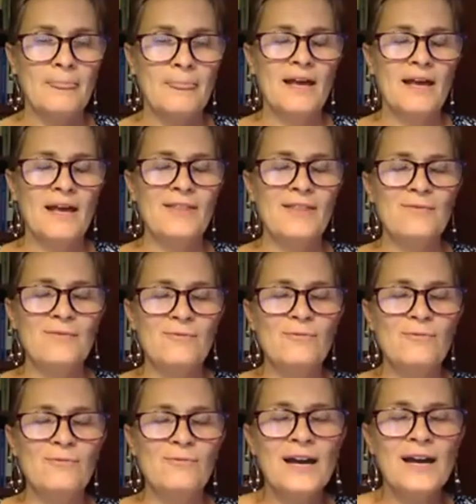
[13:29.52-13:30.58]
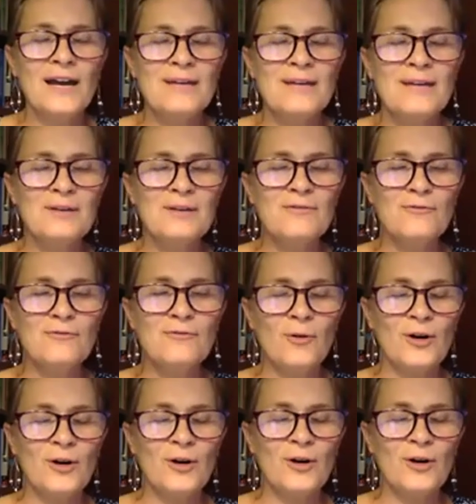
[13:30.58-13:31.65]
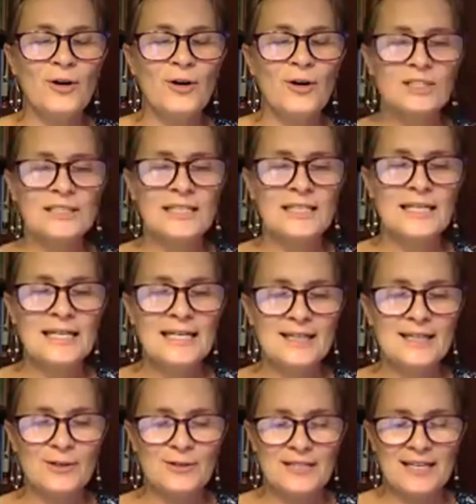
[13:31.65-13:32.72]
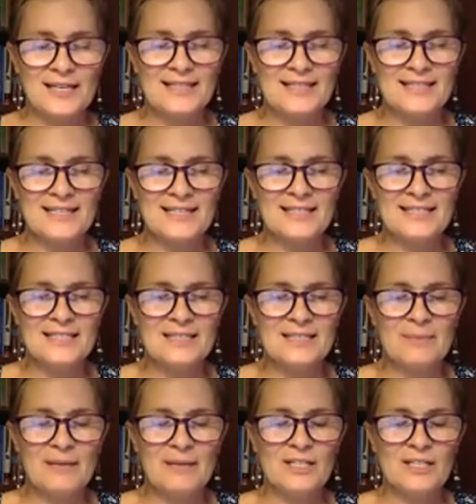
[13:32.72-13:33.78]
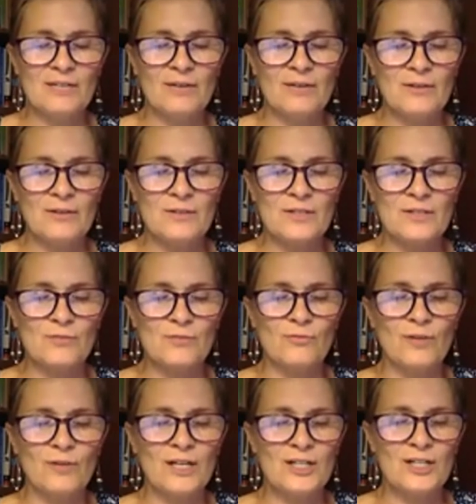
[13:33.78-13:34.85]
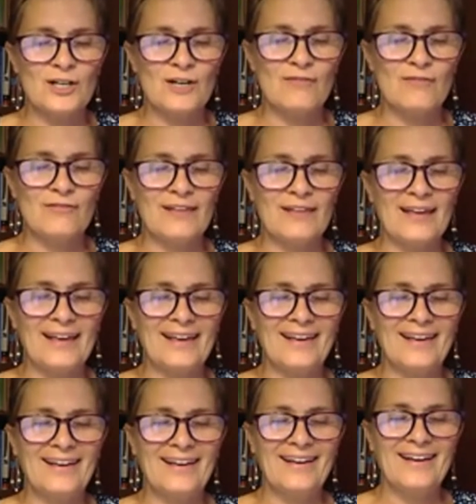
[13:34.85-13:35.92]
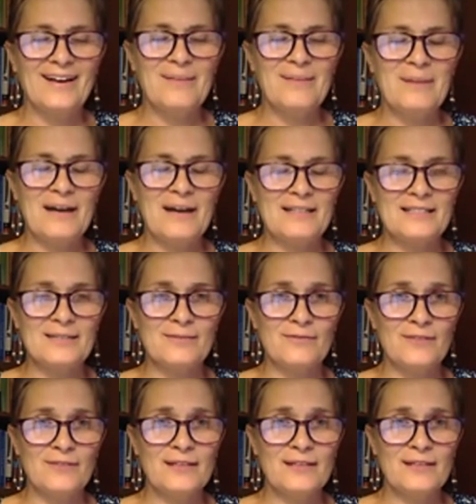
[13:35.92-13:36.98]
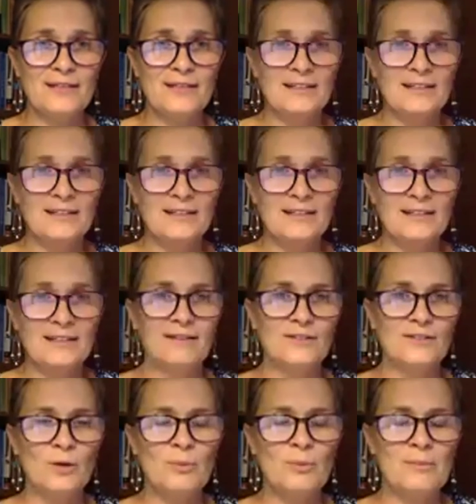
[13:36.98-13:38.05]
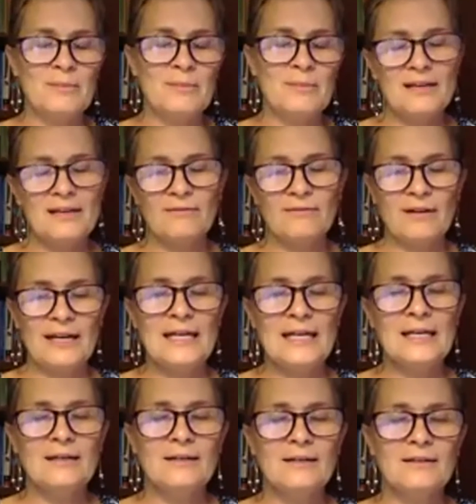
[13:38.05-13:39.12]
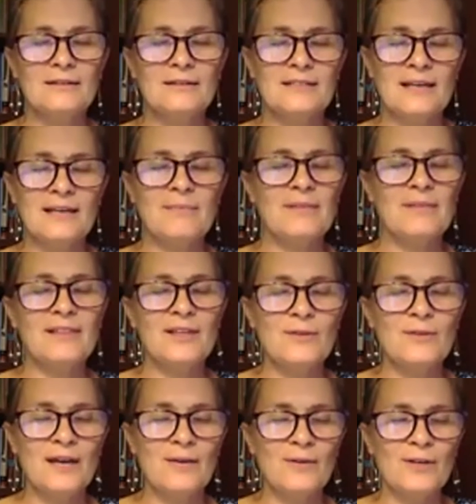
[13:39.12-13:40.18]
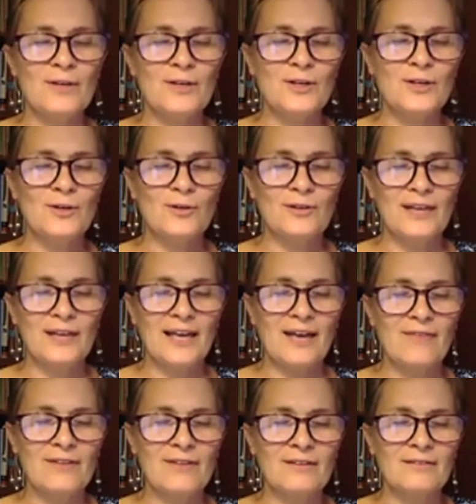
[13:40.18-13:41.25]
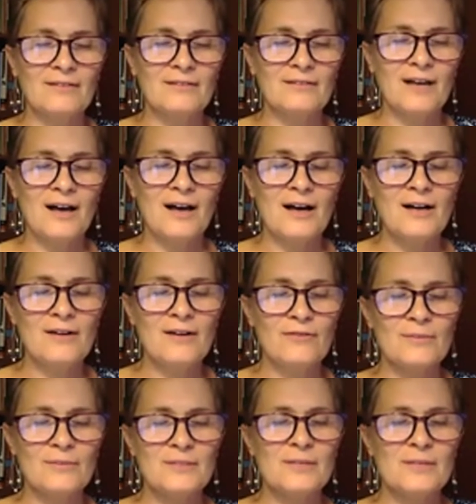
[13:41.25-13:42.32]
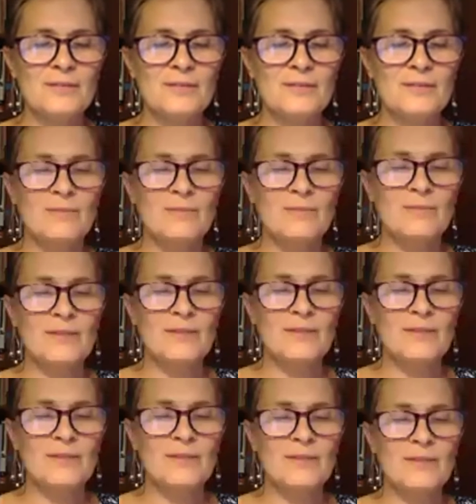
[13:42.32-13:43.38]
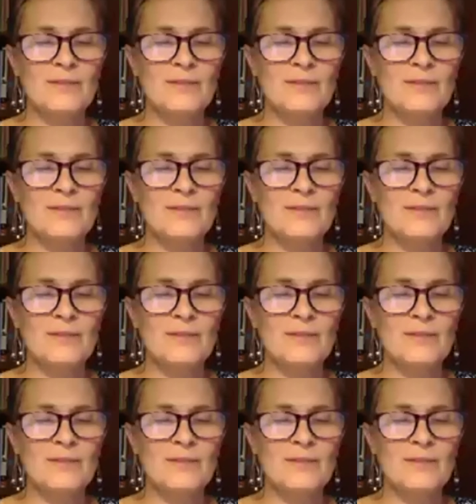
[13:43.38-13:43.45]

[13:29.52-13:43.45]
And right before you actually eat it, there's like this anticipation, right? There's this rush of like positive feeling, dopamine, right? Same thing that you get when you're like having a hug from someone that you care about